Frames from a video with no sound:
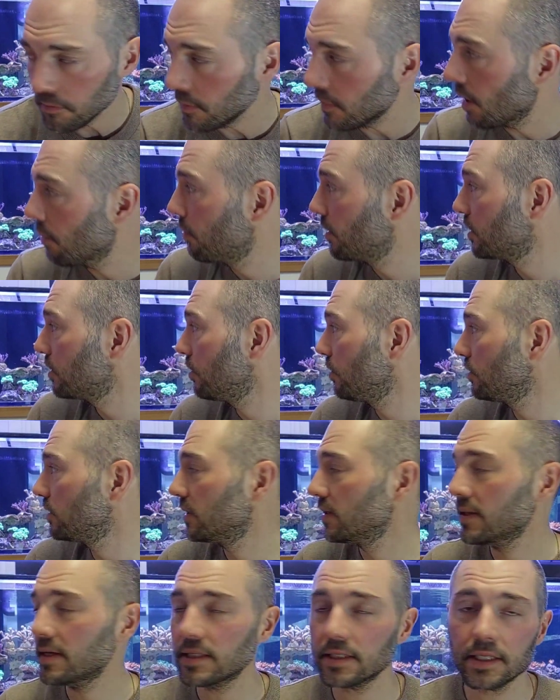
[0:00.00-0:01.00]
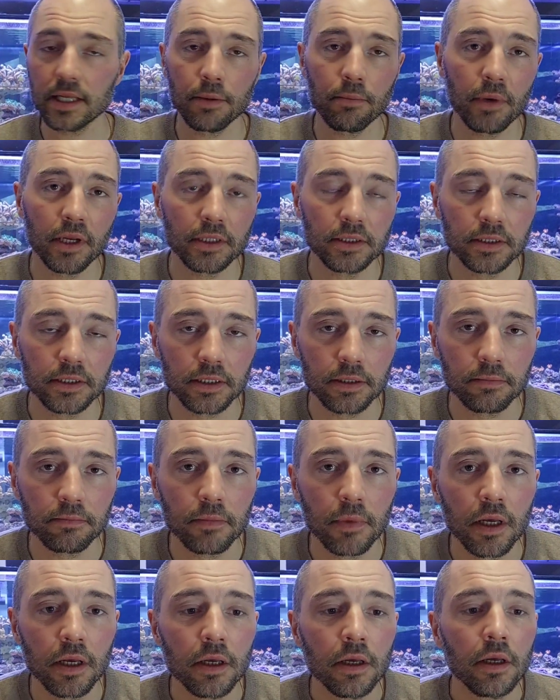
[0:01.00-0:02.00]
But not in this dimension.
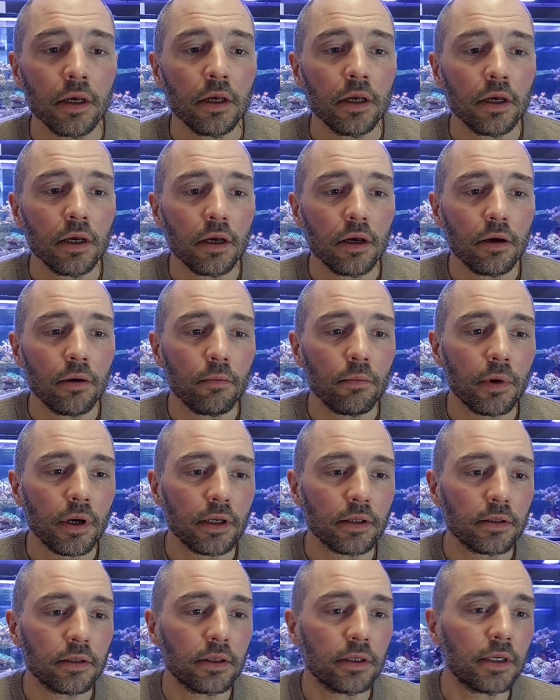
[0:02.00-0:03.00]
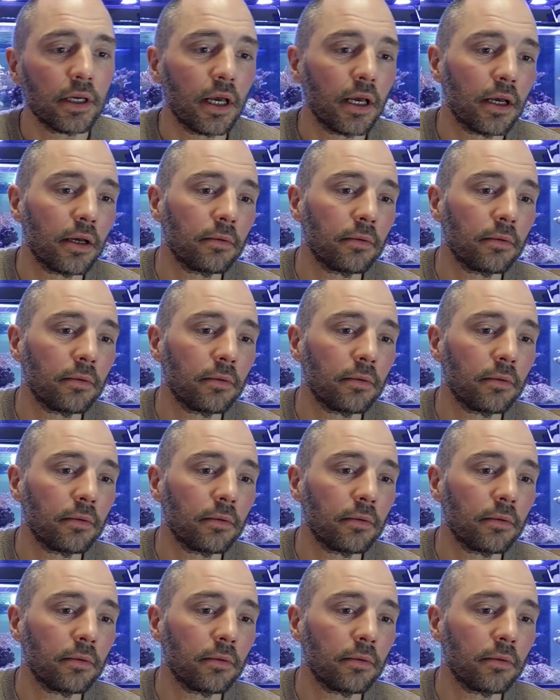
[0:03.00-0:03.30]
But yeah,